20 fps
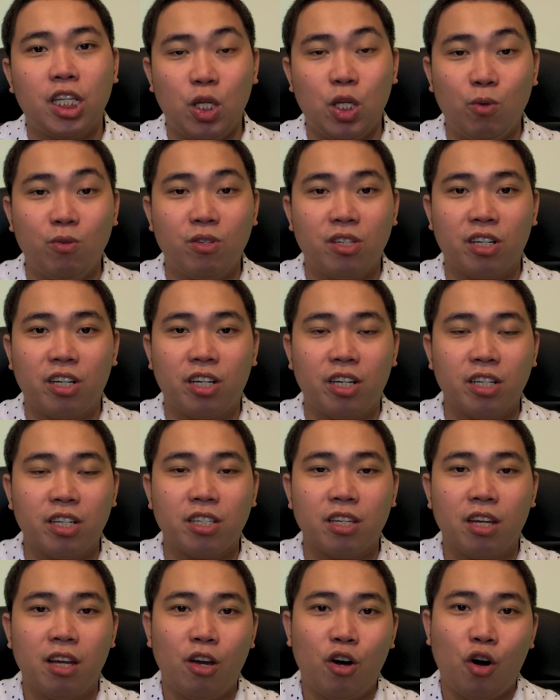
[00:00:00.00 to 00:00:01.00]

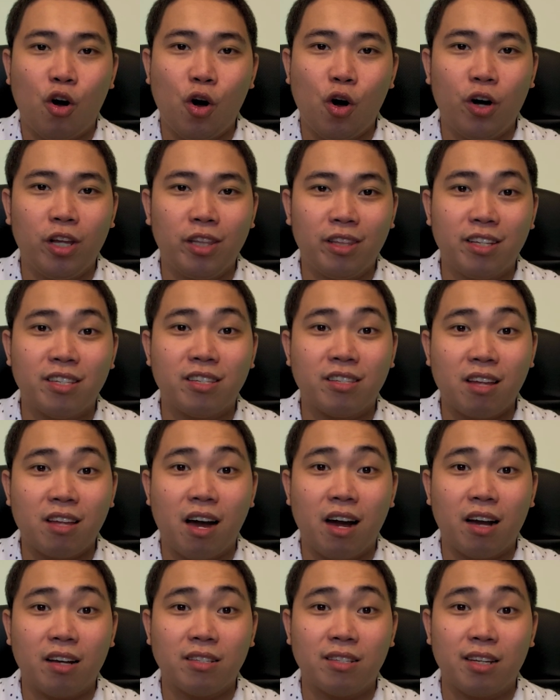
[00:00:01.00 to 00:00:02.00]
users on the
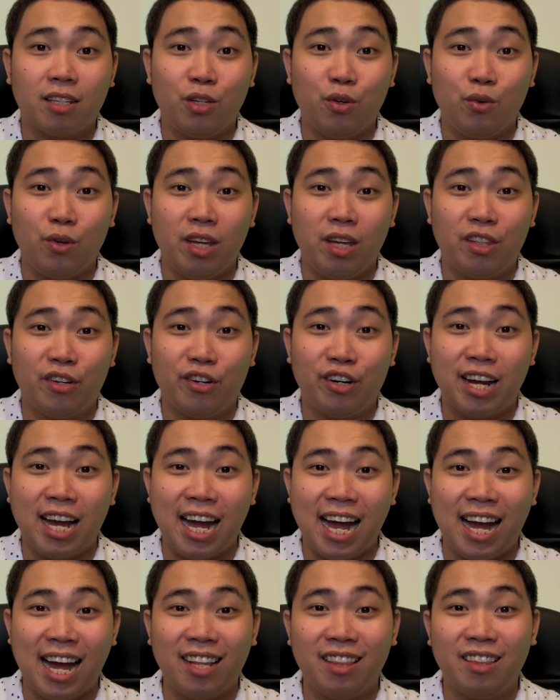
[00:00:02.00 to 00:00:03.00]
stocks that you either
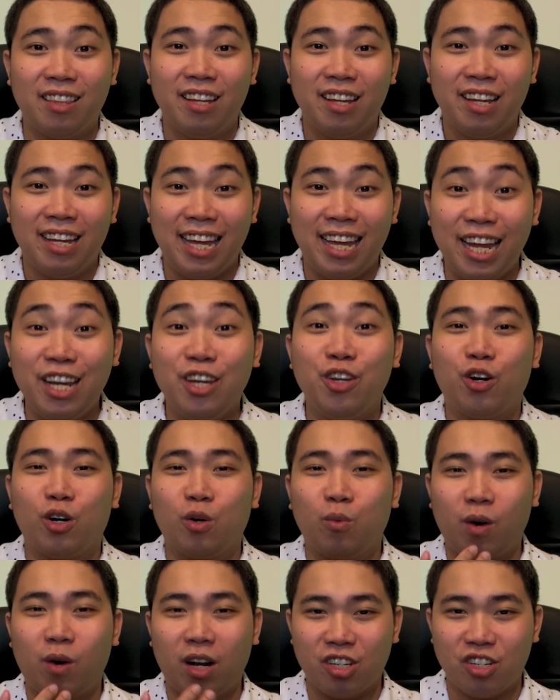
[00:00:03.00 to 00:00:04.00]
had in your
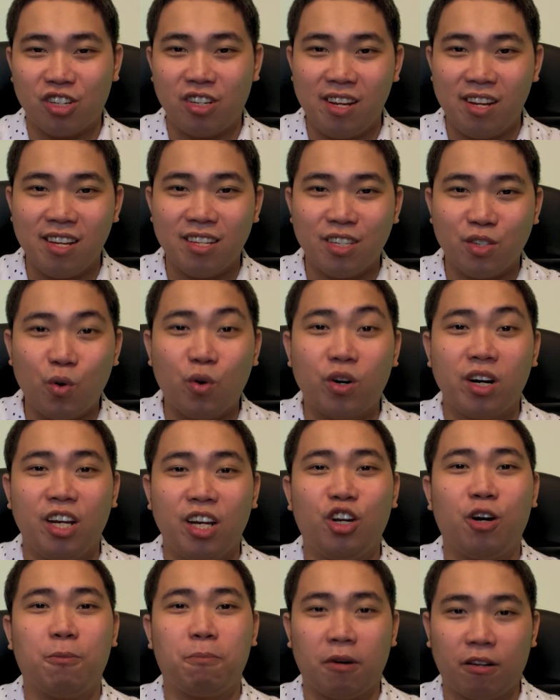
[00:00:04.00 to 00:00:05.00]
watch list or in
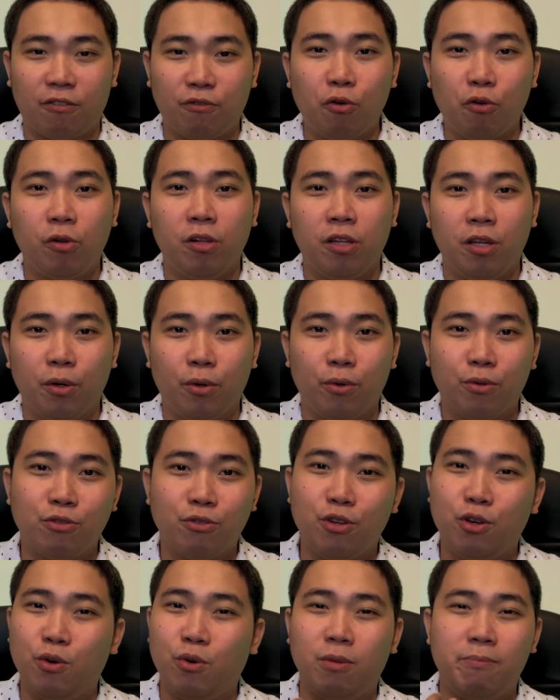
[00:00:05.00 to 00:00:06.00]
your portfolio.
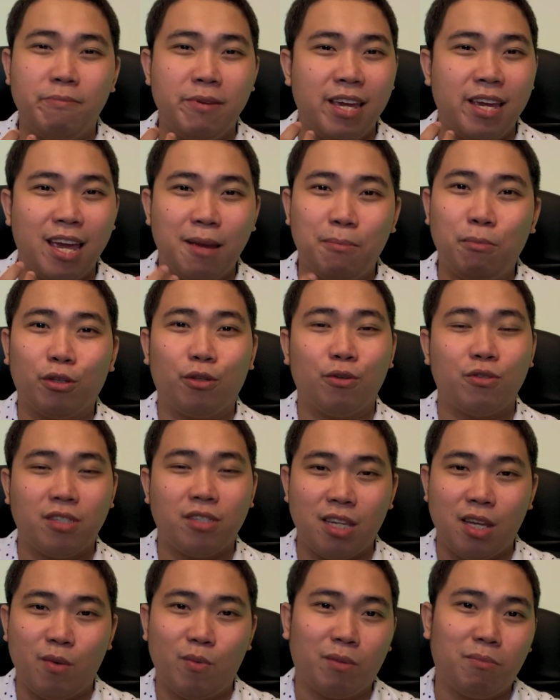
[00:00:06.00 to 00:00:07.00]
So you will be able to
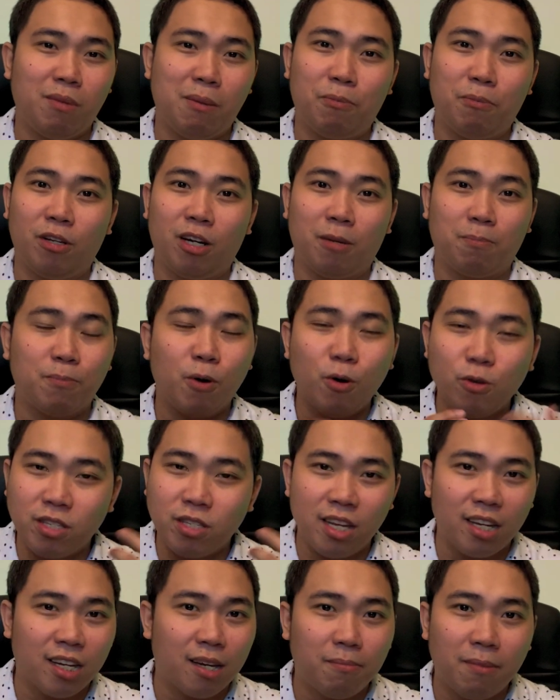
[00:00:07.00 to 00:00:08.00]
see what people are
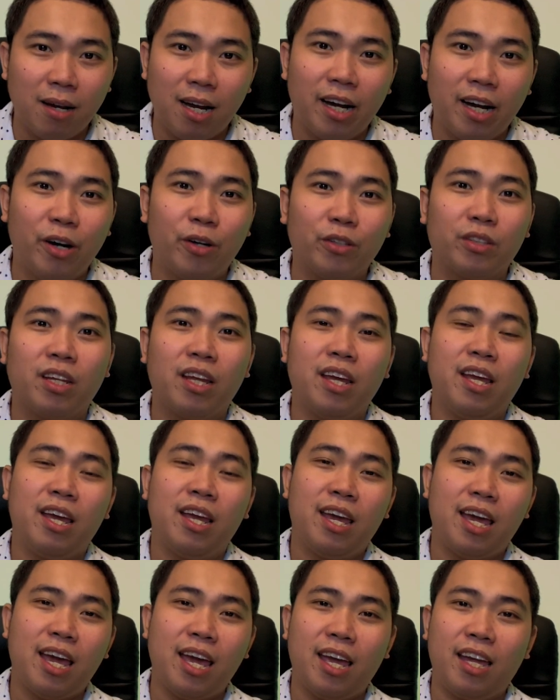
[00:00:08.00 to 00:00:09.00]
posting about,
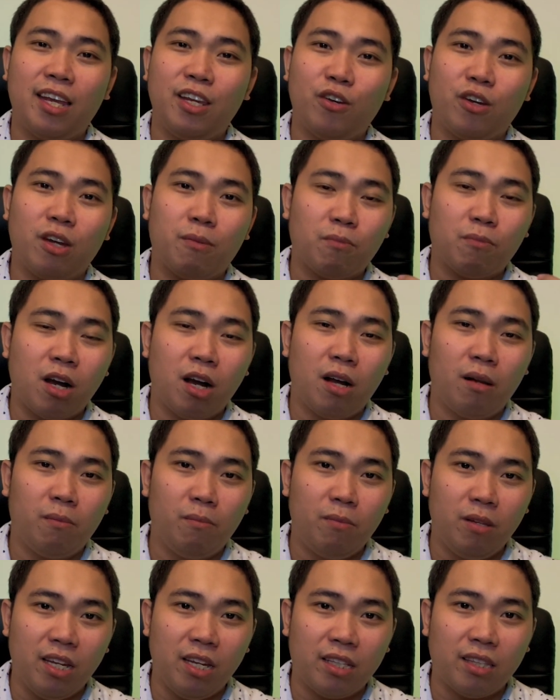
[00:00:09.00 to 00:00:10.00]
and you can
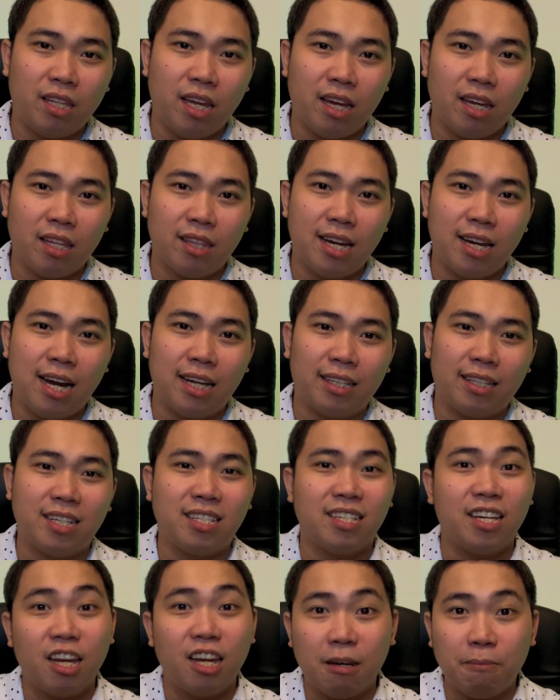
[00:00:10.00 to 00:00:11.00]
probably take that
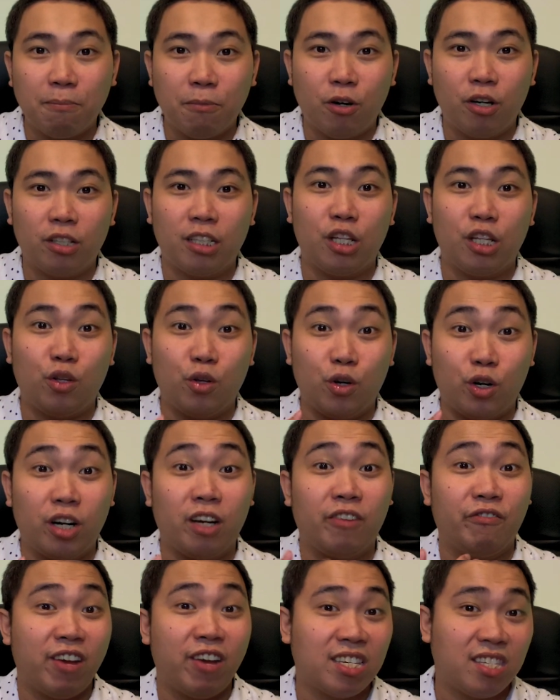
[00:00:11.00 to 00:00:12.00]
as input into your
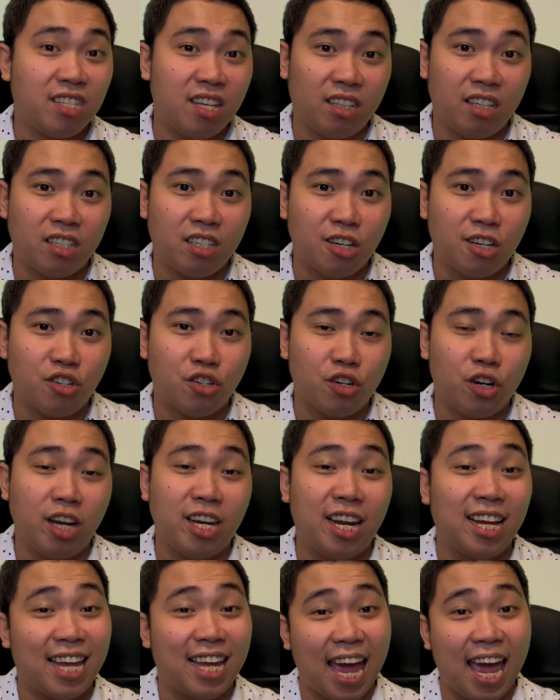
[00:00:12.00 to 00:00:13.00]
investing decision.
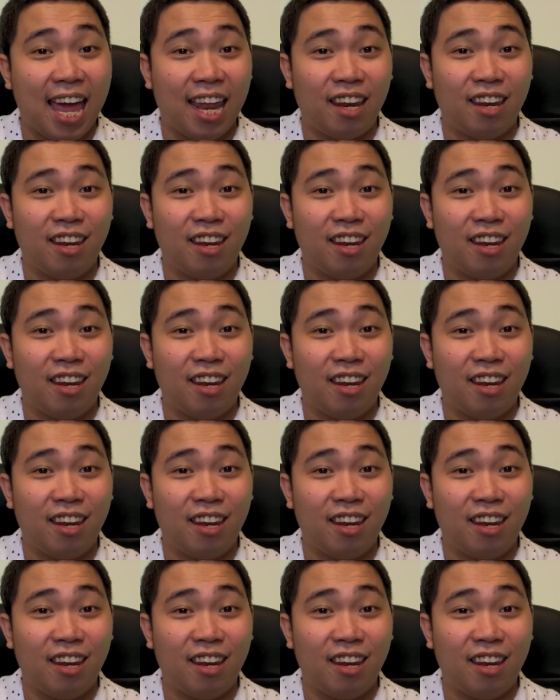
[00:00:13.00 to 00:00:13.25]
Again,